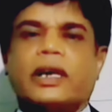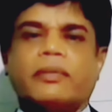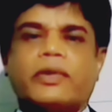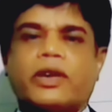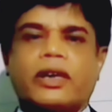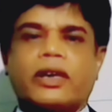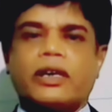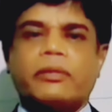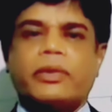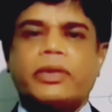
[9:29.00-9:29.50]
I'm
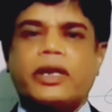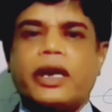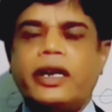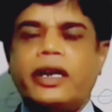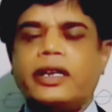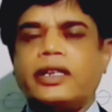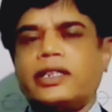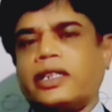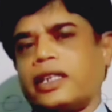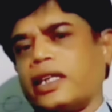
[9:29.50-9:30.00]
not talking about the
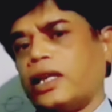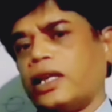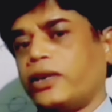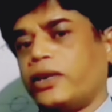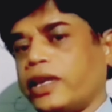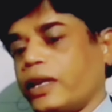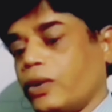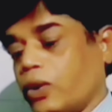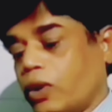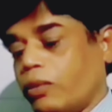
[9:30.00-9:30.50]
industrial
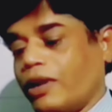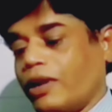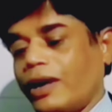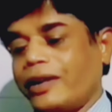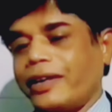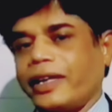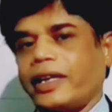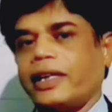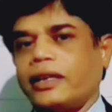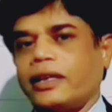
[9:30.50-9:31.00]
laundry, home
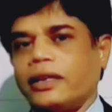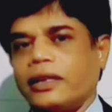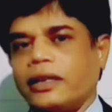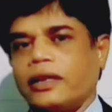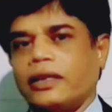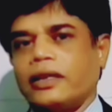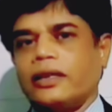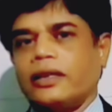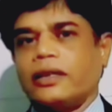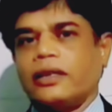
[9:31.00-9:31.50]
laundry.
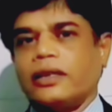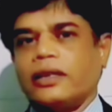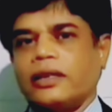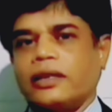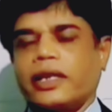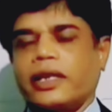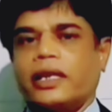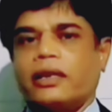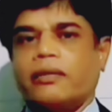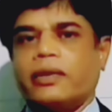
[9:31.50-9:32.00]

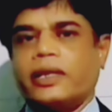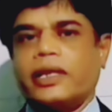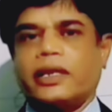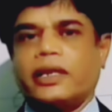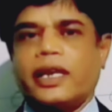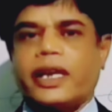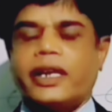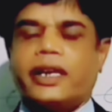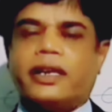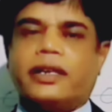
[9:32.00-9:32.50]
Okay, with
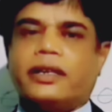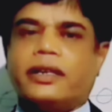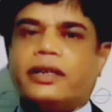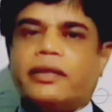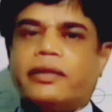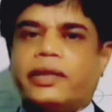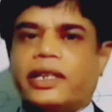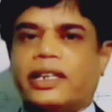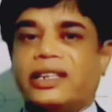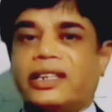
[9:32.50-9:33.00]
a tide,
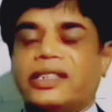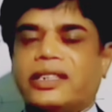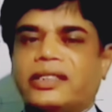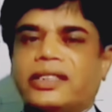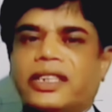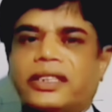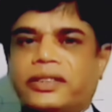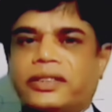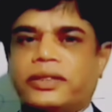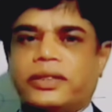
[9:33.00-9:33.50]
with the
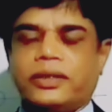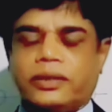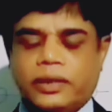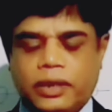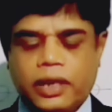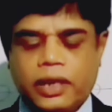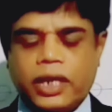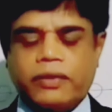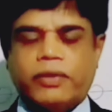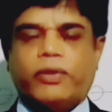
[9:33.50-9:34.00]
detergents.
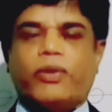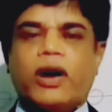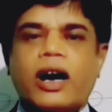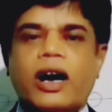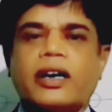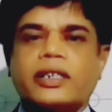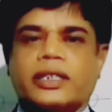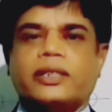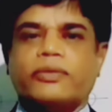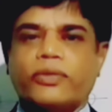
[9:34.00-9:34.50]
If you
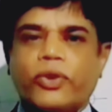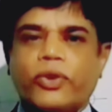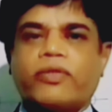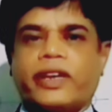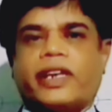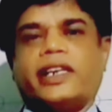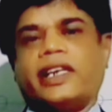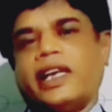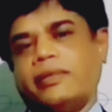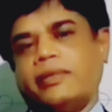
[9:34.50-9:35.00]
wash 4
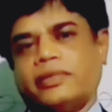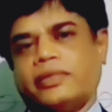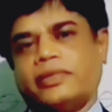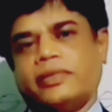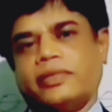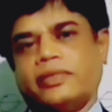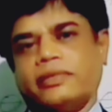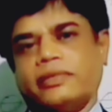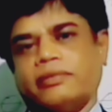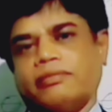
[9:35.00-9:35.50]
or 5 times,
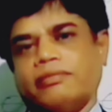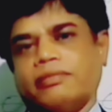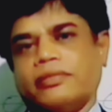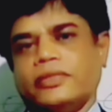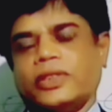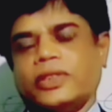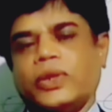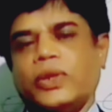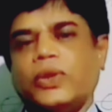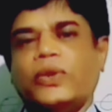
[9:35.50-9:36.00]

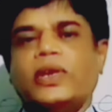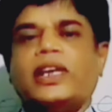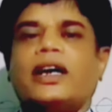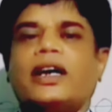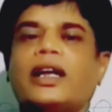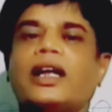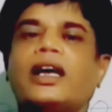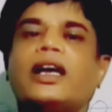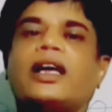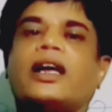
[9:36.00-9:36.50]

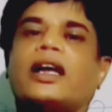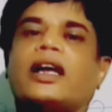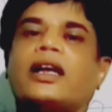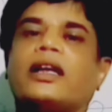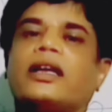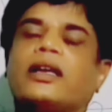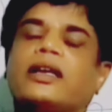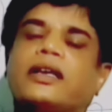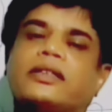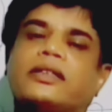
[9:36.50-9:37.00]
slowly color
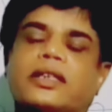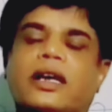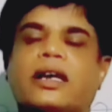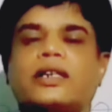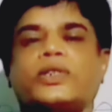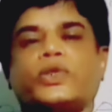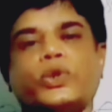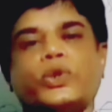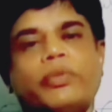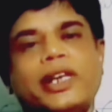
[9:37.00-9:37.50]

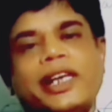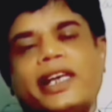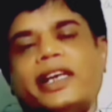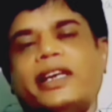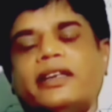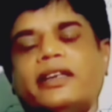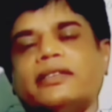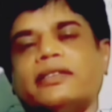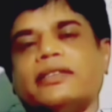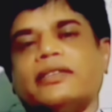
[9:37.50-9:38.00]
starts to
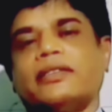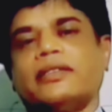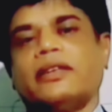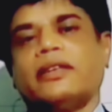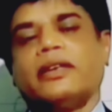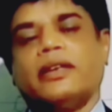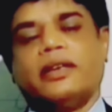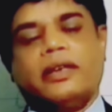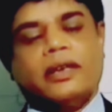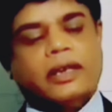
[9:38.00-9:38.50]
bleed.
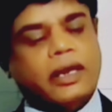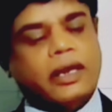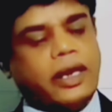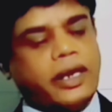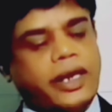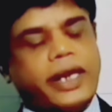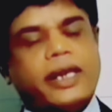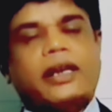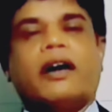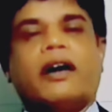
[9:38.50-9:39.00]

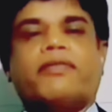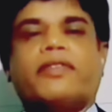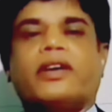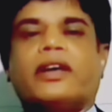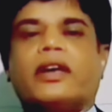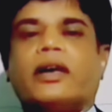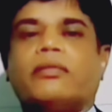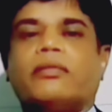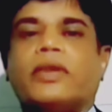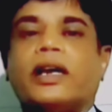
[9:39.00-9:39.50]
Again
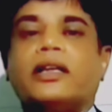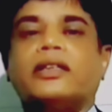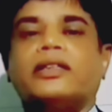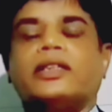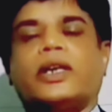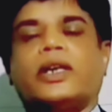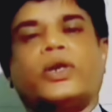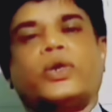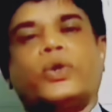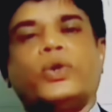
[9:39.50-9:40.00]
after a
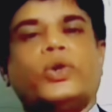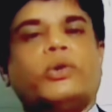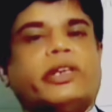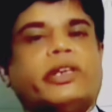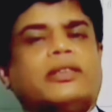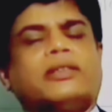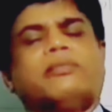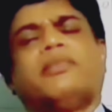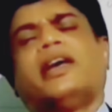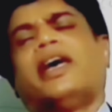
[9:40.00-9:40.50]
month or 2
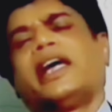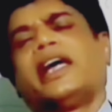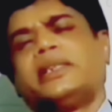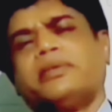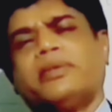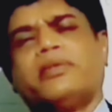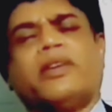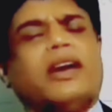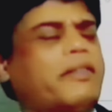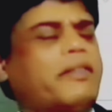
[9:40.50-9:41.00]
months,
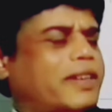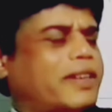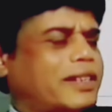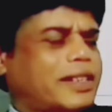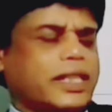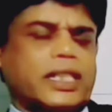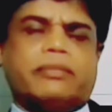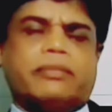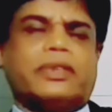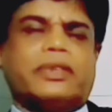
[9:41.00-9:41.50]
maximum after
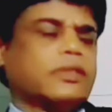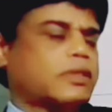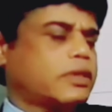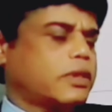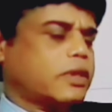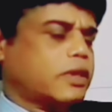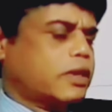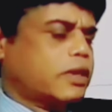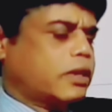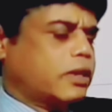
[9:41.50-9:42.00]
6 months,
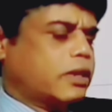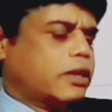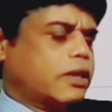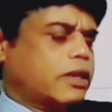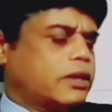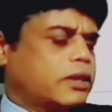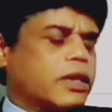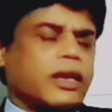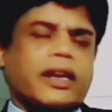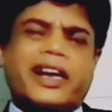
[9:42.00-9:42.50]

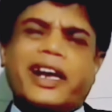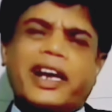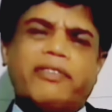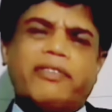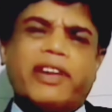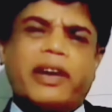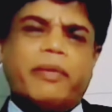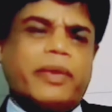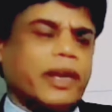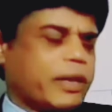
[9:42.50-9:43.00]
the
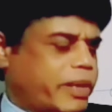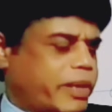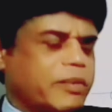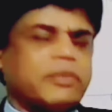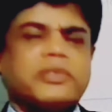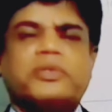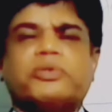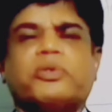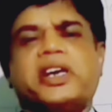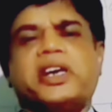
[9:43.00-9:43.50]
red fabric
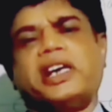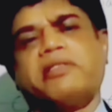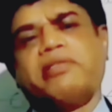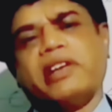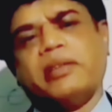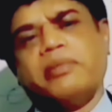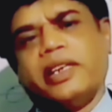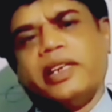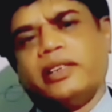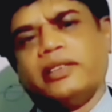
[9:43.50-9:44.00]
becomes white
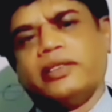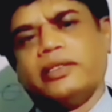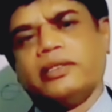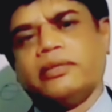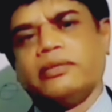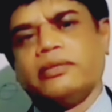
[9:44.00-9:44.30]
fabric.